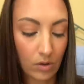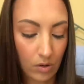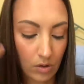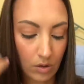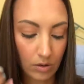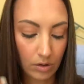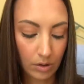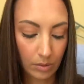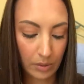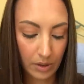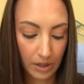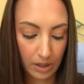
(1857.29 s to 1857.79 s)
all
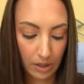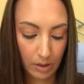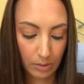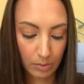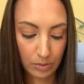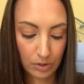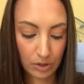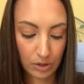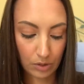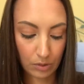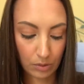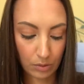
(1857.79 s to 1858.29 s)
the way up
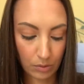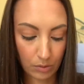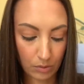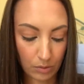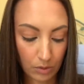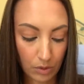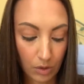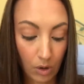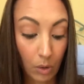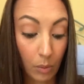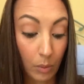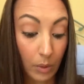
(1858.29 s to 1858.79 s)
to
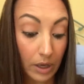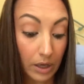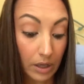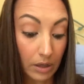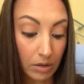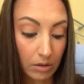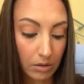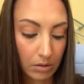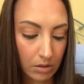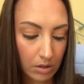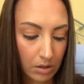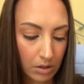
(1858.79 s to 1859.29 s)
going
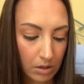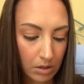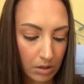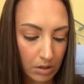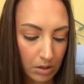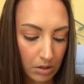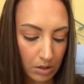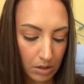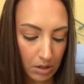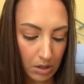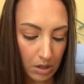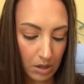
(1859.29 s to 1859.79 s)

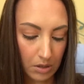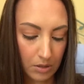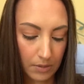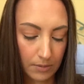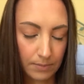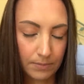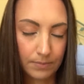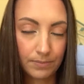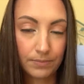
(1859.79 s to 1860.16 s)
um,